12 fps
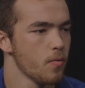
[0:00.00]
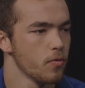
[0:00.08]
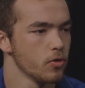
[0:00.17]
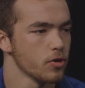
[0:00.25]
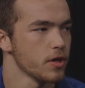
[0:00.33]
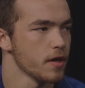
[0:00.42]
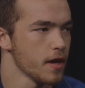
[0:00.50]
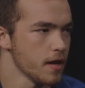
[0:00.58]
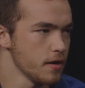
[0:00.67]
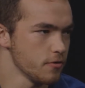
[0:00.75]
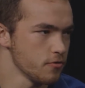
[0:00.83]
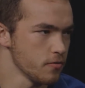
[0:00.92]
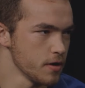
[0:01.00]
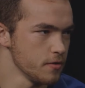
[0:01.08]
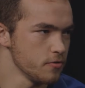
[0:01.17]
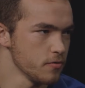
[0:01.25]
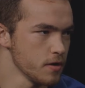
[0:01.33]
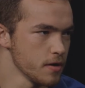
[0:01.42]
Looking ahead to
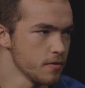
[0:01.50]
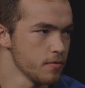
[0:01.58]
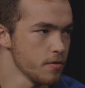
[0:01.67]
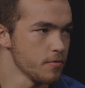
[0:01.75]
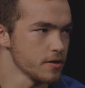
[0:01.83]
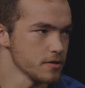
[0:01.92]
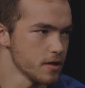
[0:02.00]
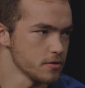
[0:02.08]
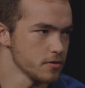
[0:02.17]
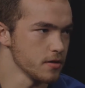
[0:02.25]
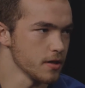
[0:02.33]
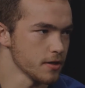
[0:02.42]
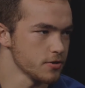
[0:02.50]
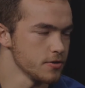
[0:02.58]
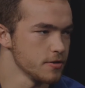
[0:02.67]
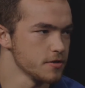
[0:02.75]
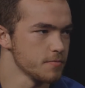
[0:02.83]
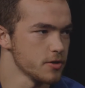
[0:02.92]
2020 with the presidential
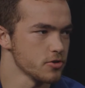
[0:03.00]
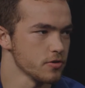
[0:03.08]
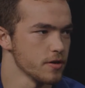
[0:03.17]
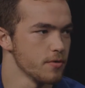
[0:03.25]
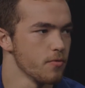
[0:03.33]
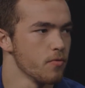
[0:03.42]
election especially,